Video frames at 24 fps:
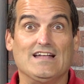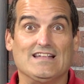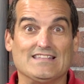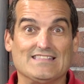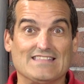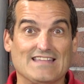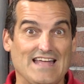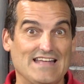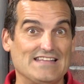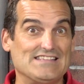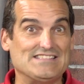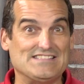
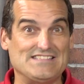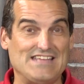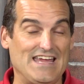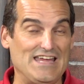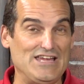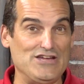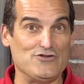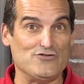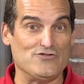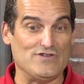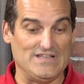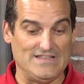Let's say
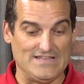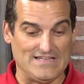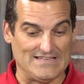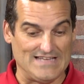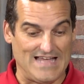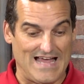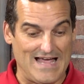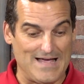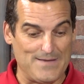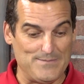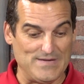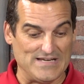you're in the
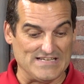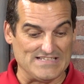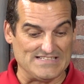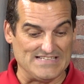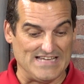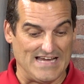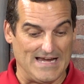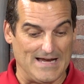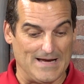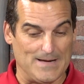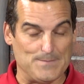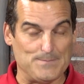lab
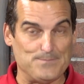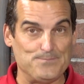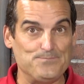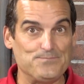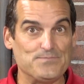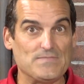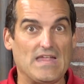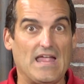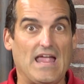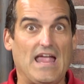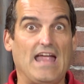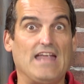exam
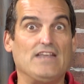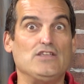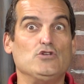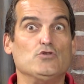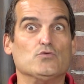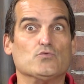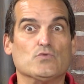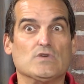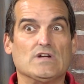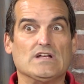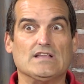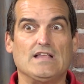and
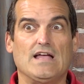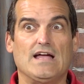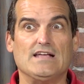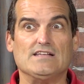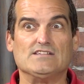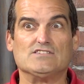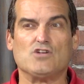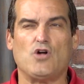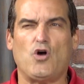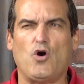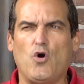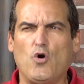you
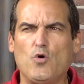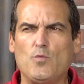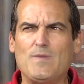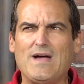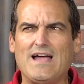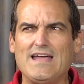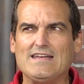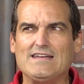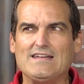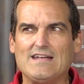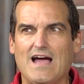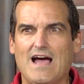realize, oh
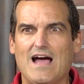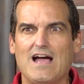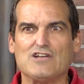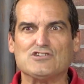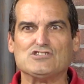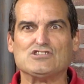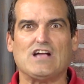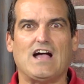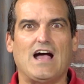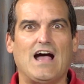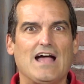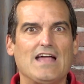my
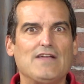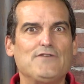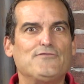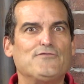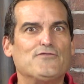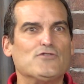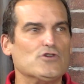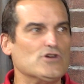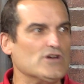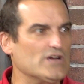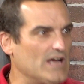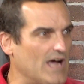gosh, I
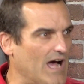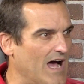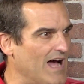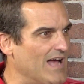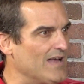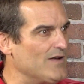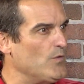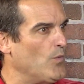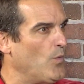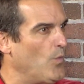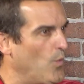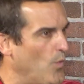
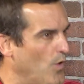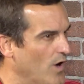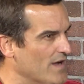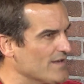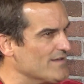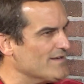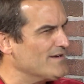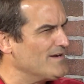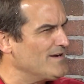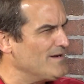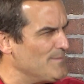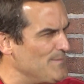forgot
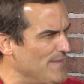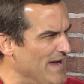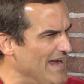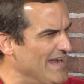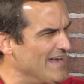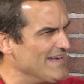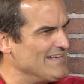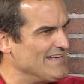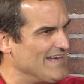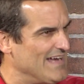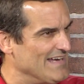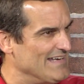what
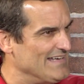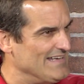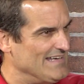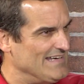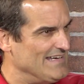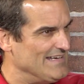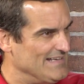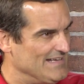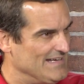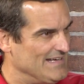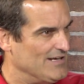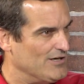command I
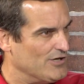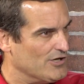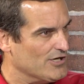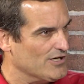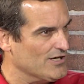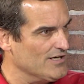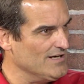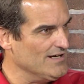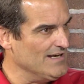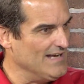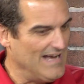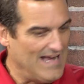need
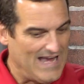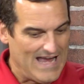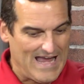here.